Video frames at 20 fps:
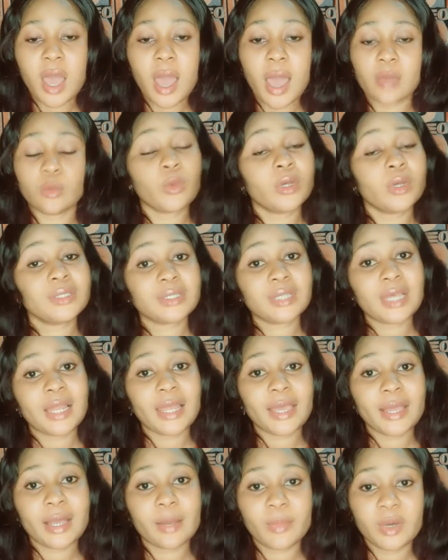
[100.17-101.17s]
And one thing I
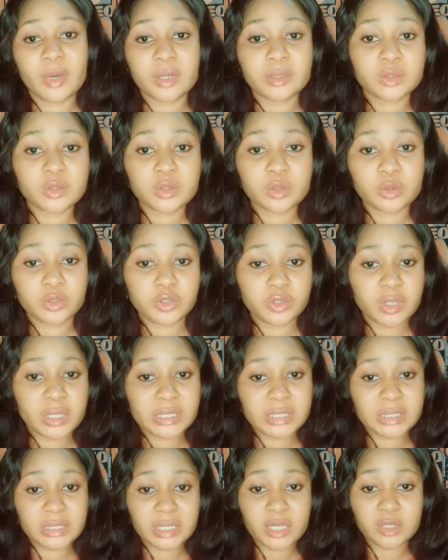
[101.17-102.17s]
like about this
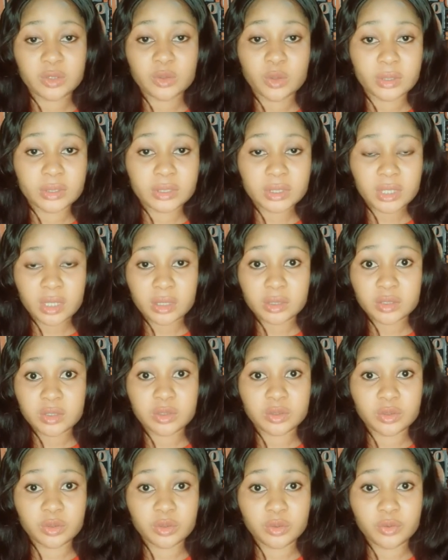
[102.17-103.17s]
lotion is that it
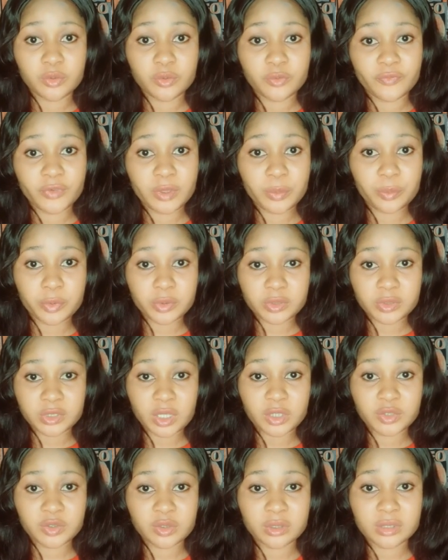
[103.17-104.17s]
contains UV
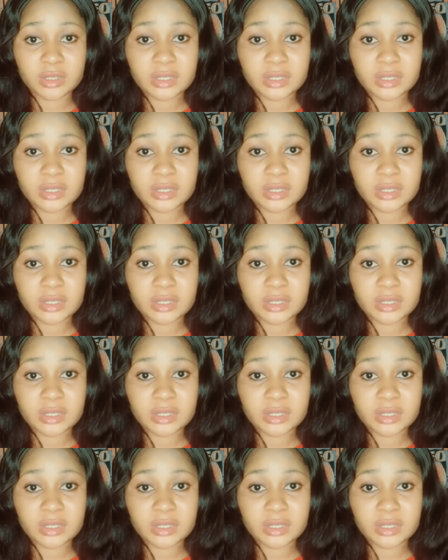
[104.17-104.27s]
protection.